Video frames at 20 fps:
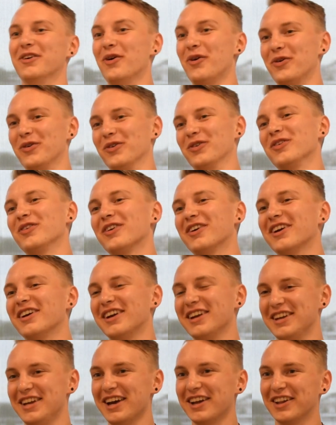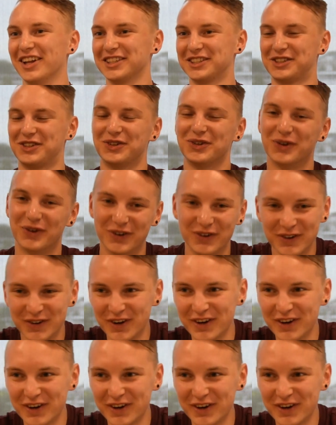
oh, yeah, that's true.